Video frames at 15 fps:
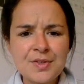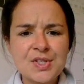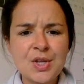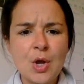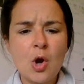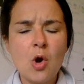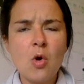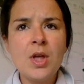
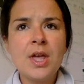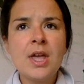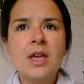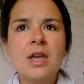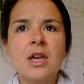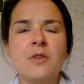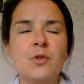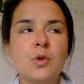So
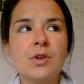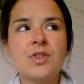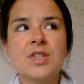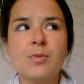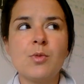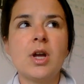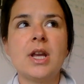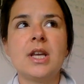if you hear
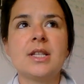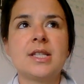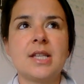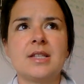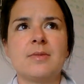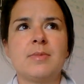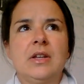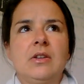someone
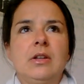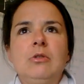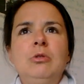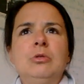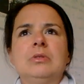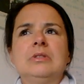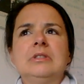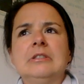say something, you're like,
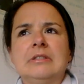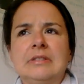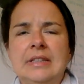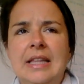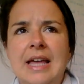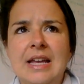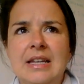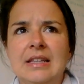oh,
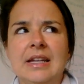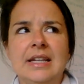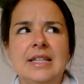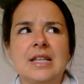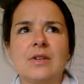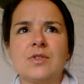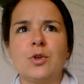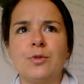that like
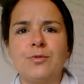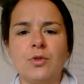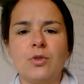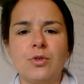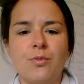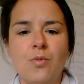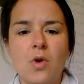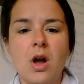sounds hurtful
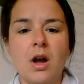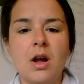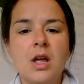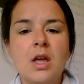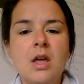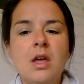or wrong,